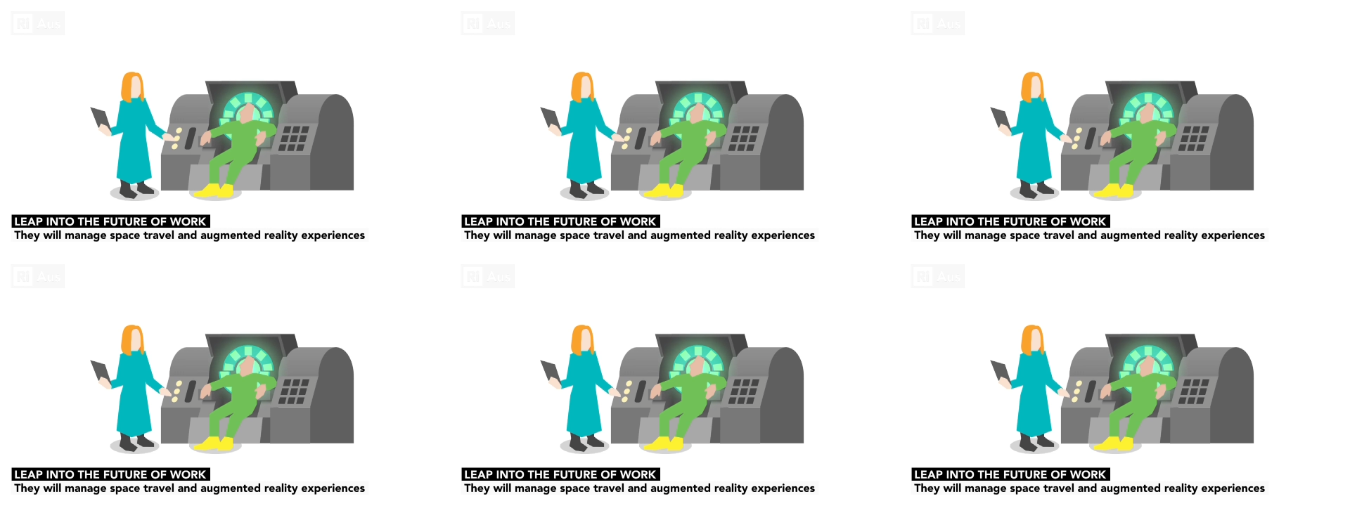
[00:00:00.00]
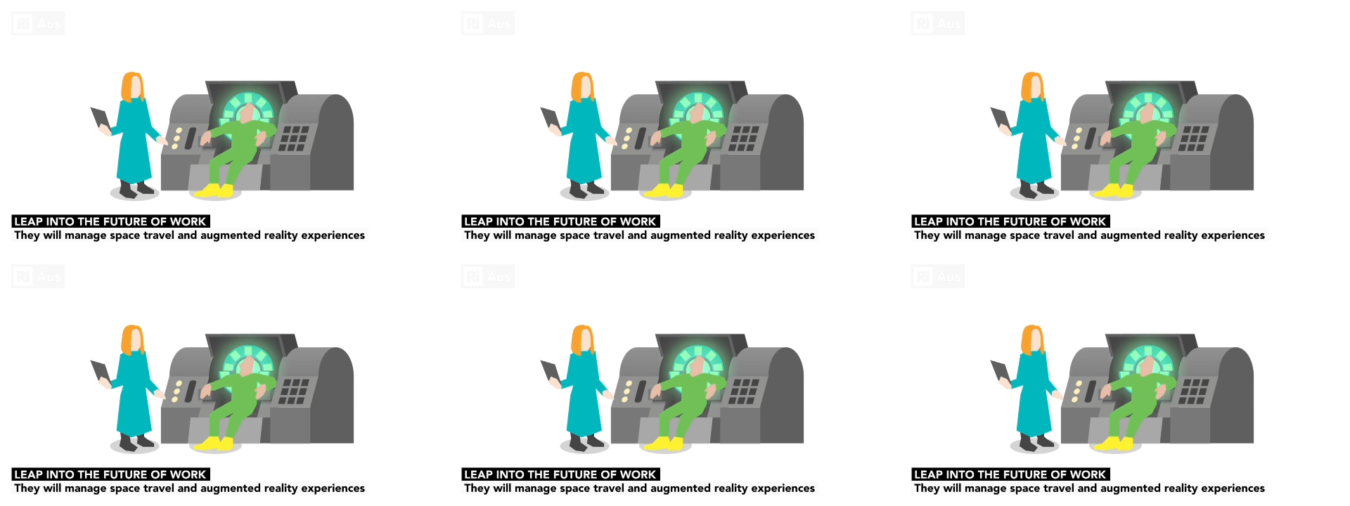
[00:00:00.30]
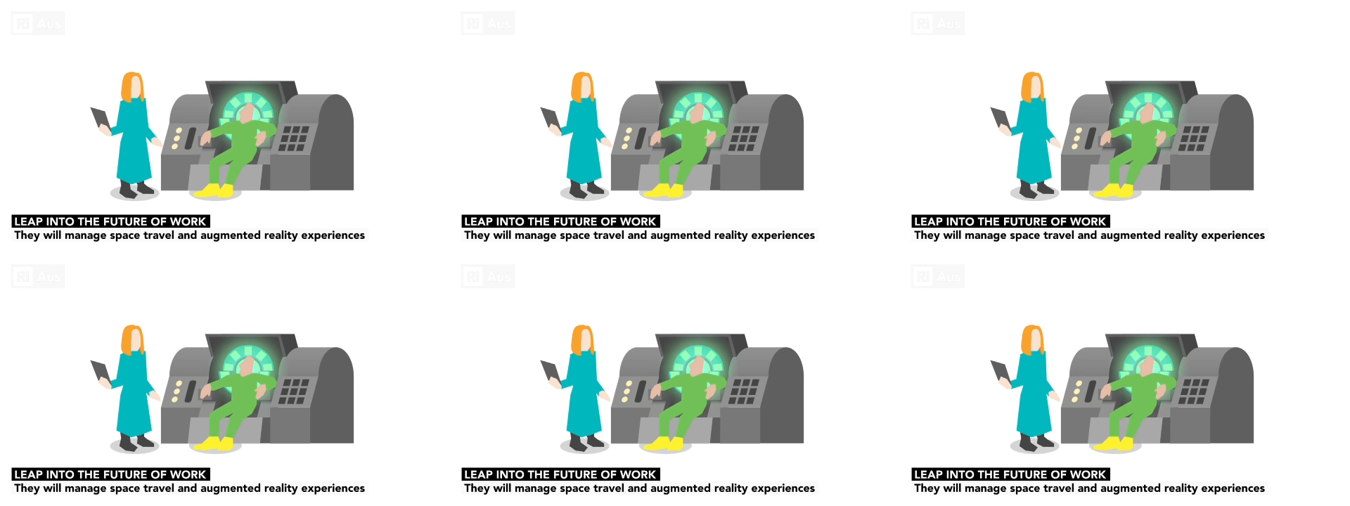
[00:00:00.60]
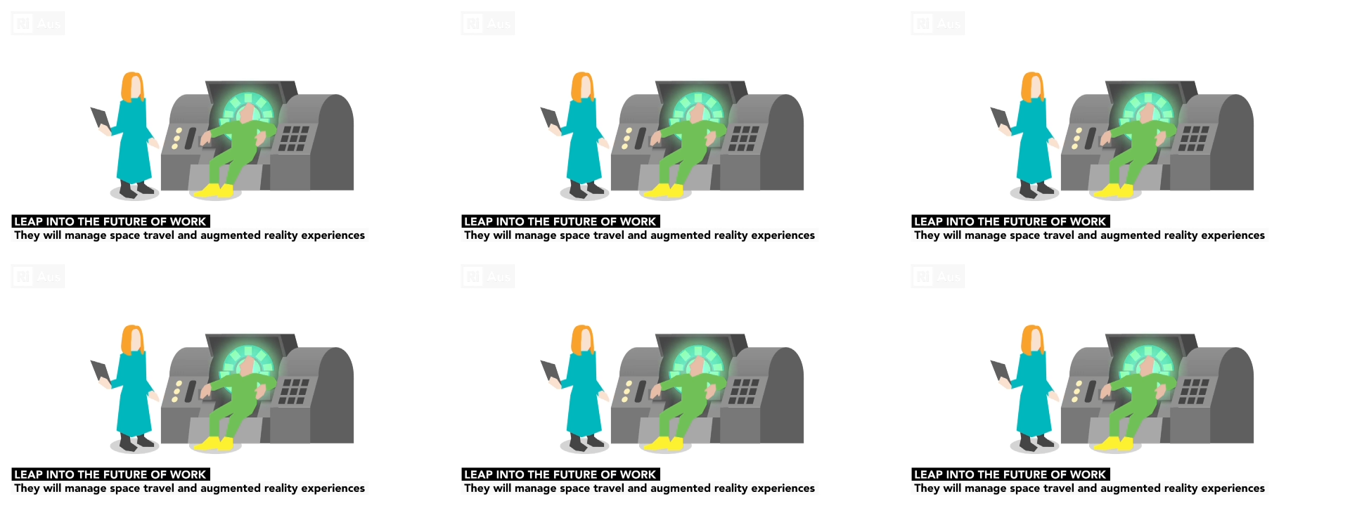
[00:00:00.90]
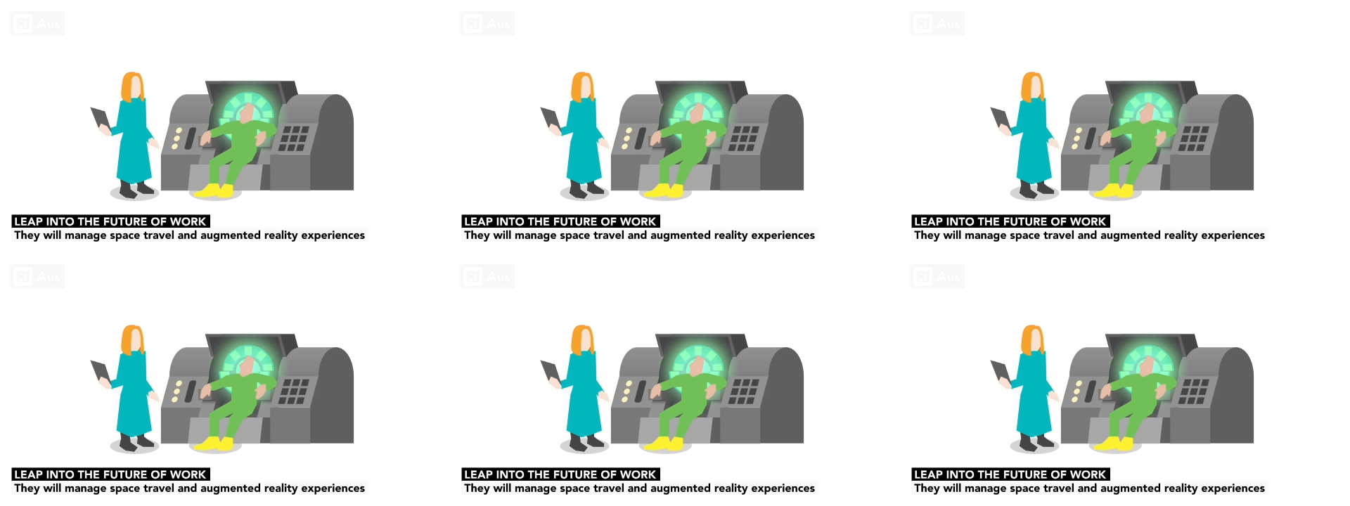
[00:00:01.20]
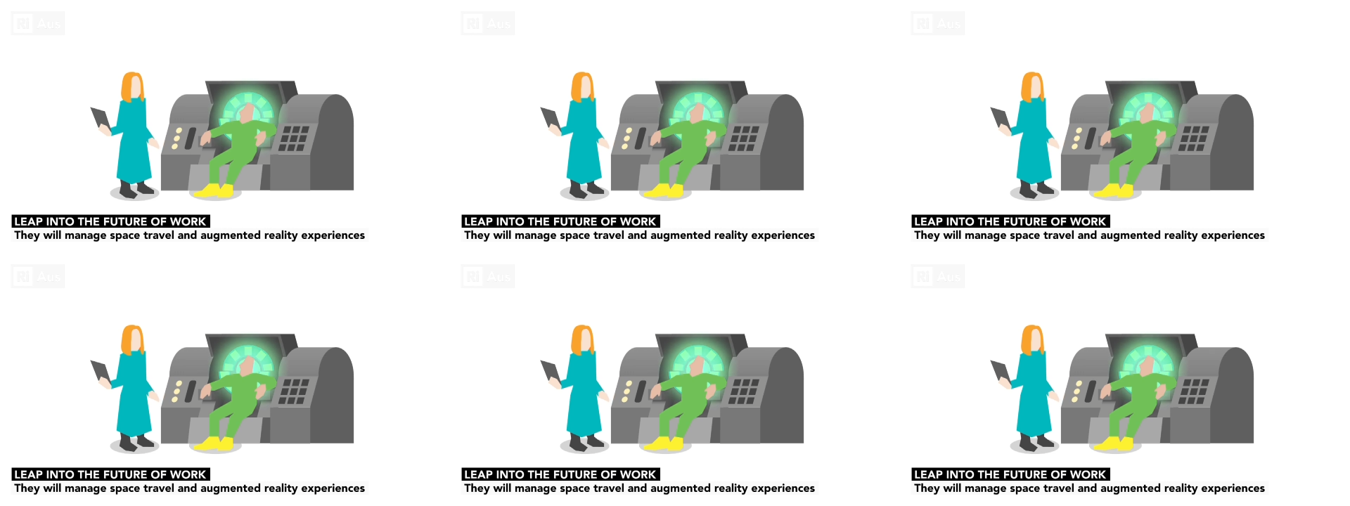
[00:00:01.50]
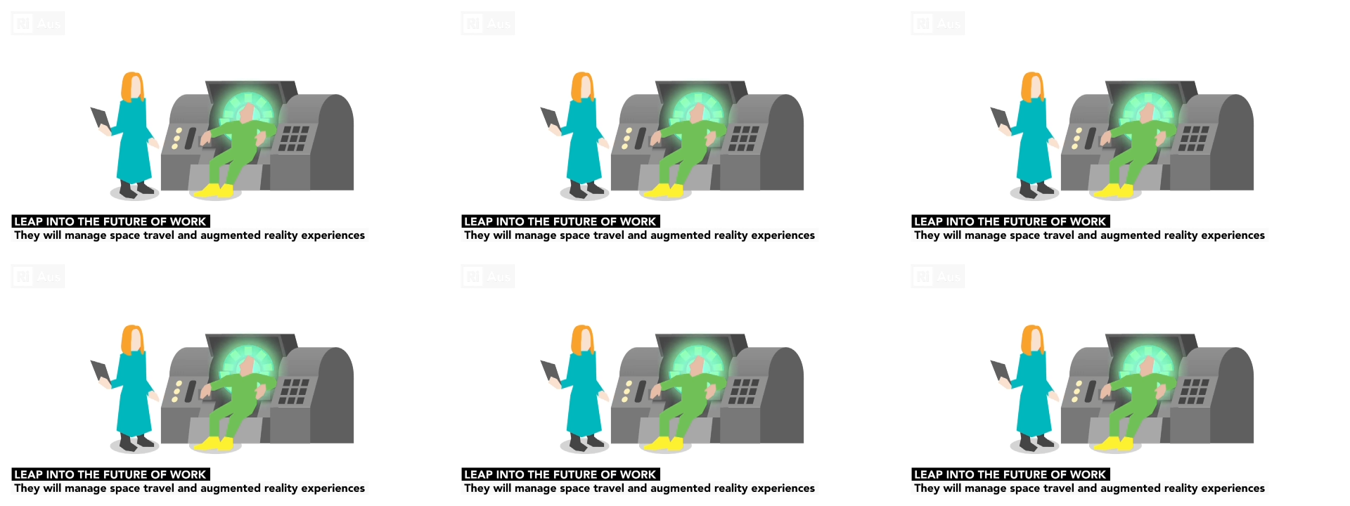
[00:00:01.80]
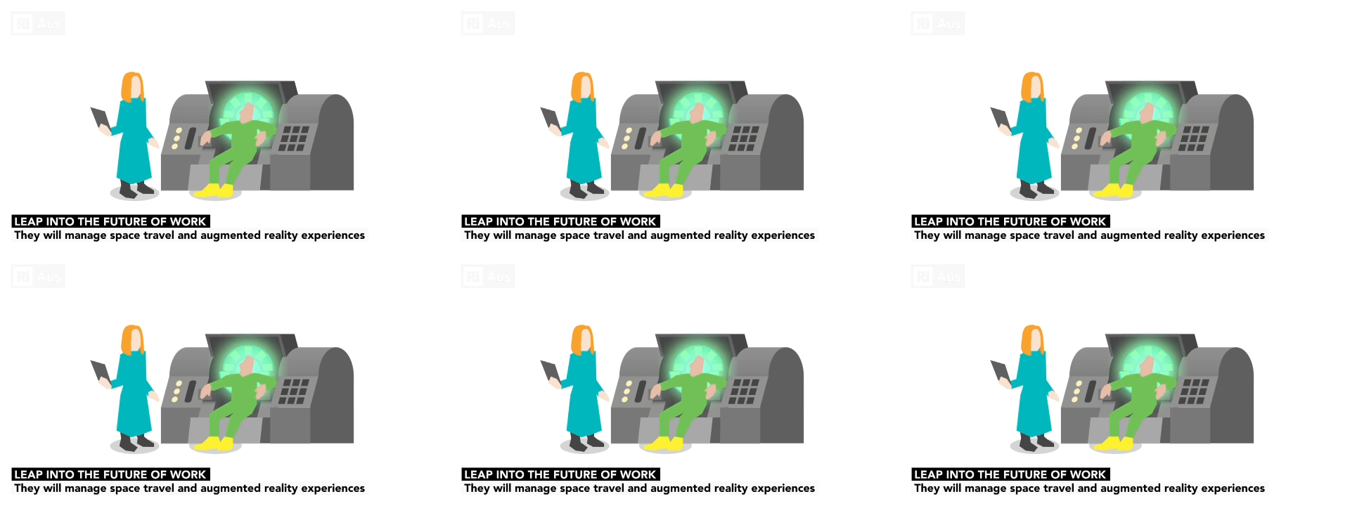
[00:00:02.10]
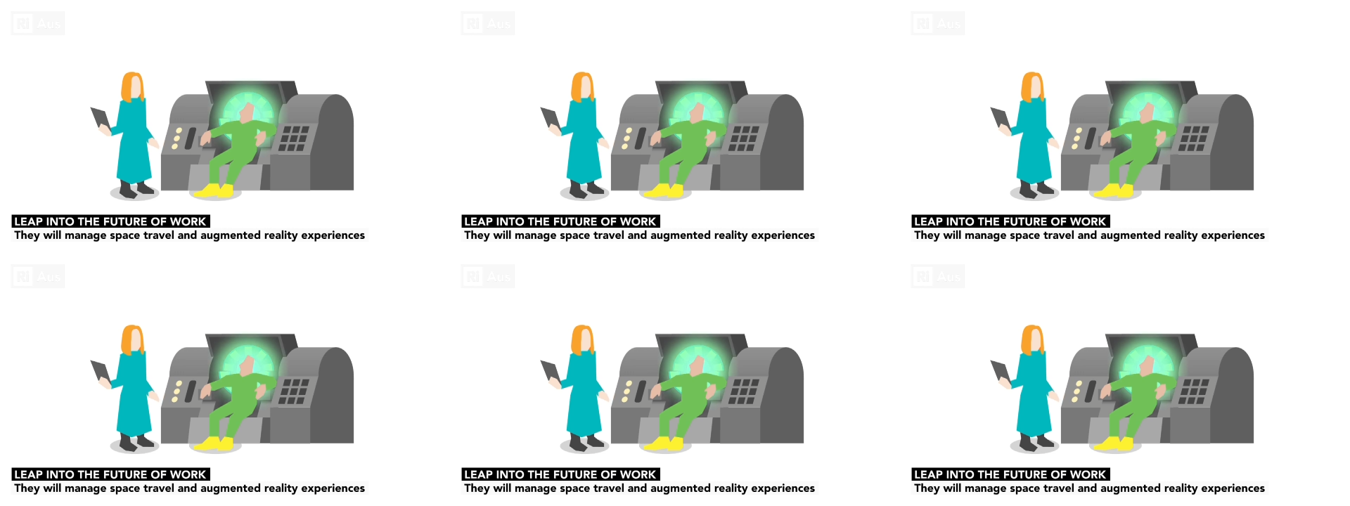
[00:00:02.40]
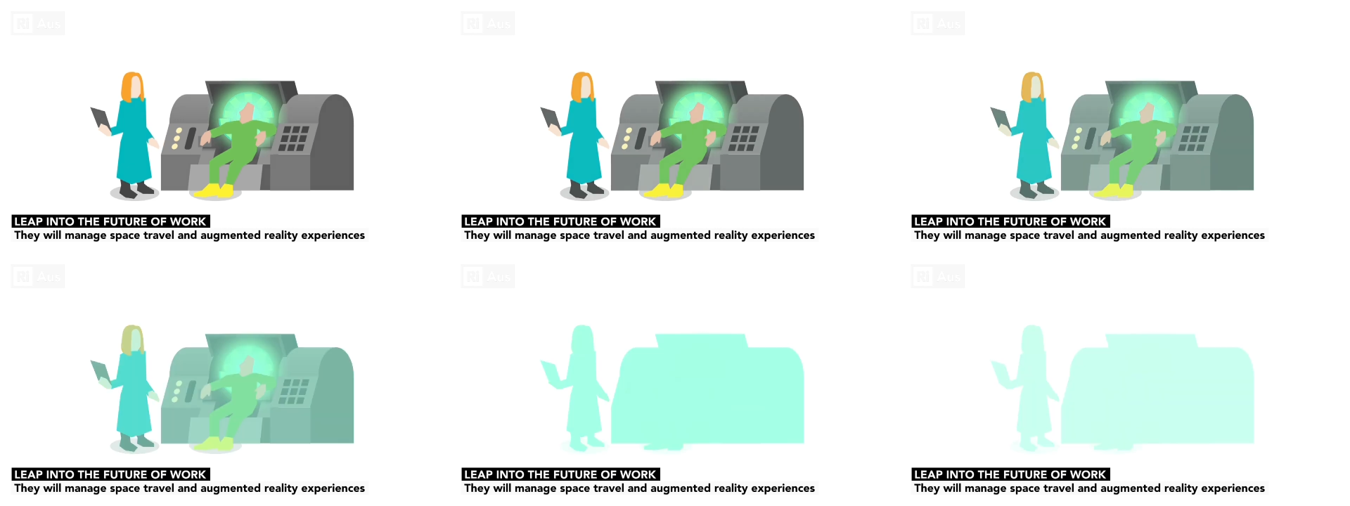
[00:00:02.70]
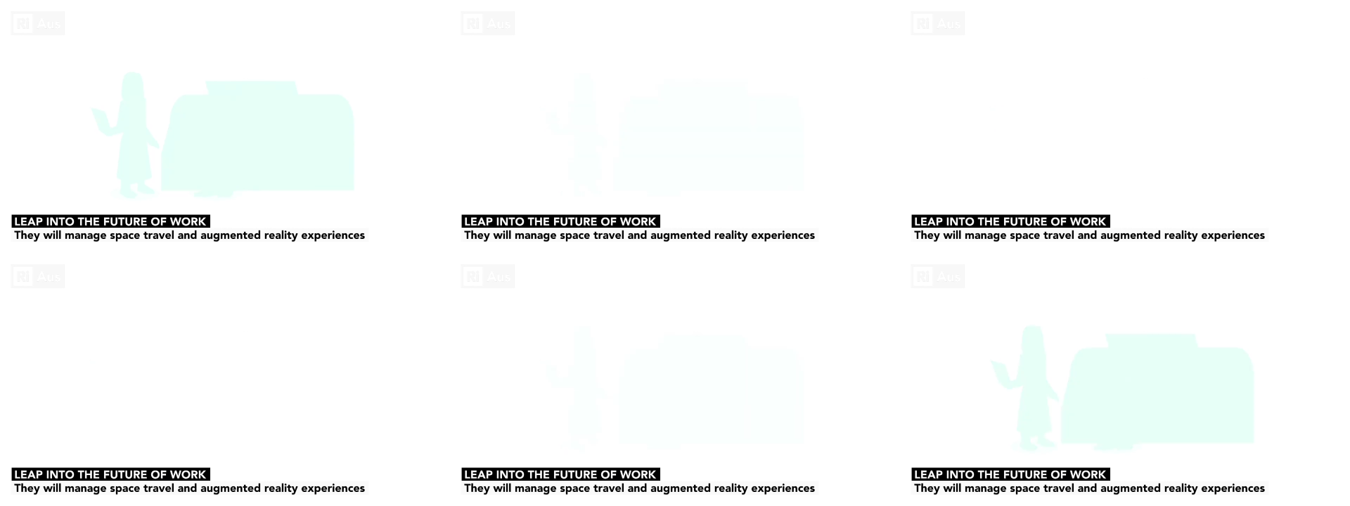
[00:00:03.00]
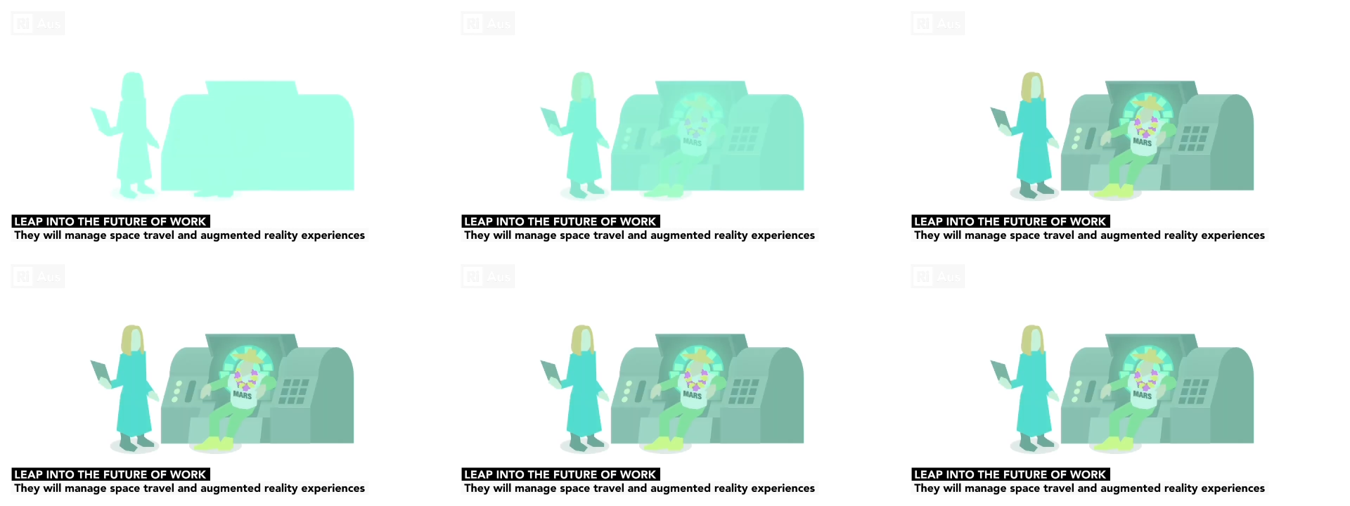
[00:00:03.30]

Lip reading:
[unreadable: no face in view]